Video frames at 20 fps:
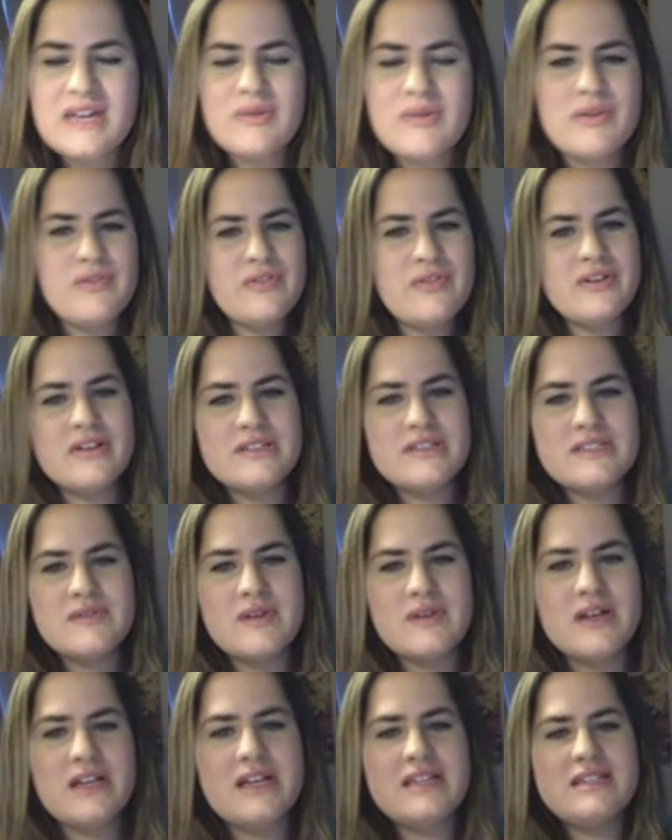Well, first of
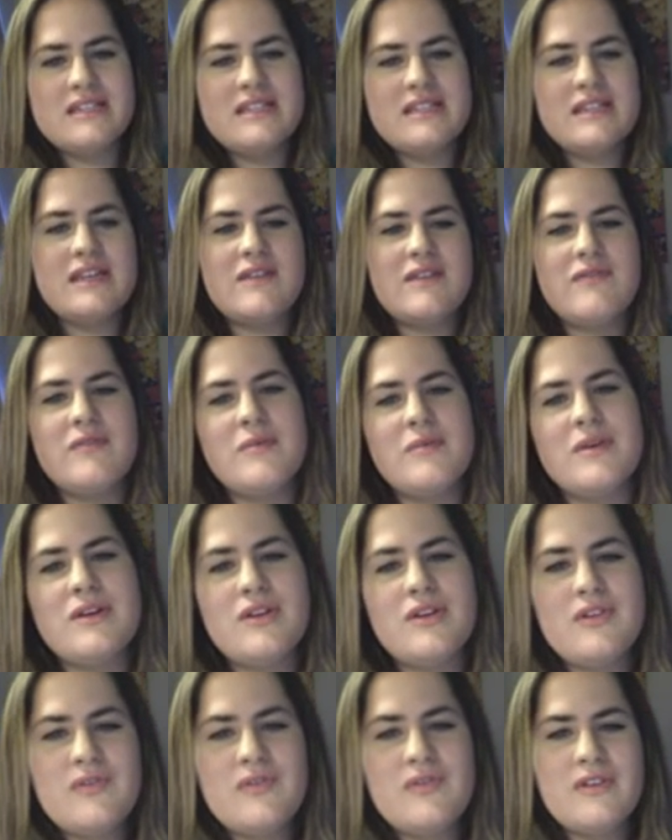all, I see that
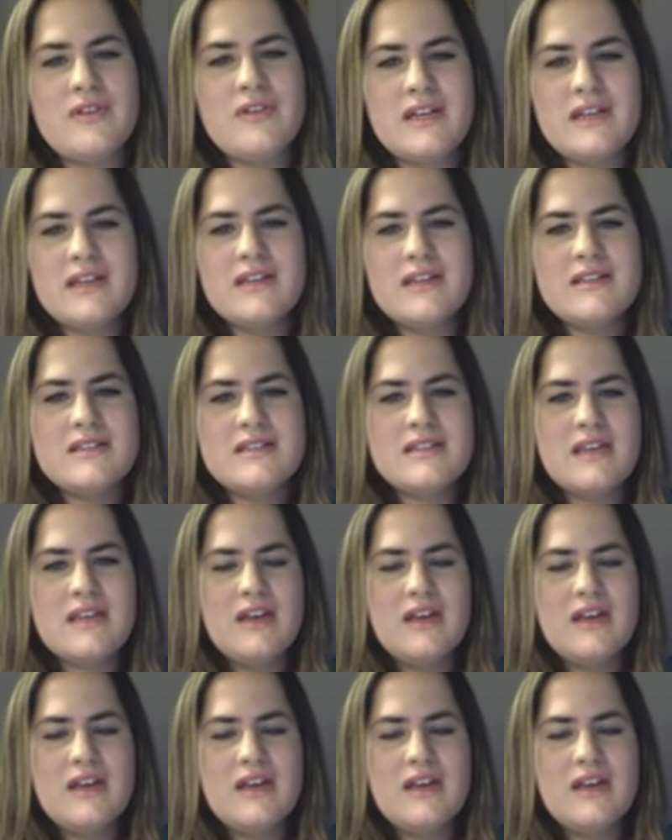familiar phrase,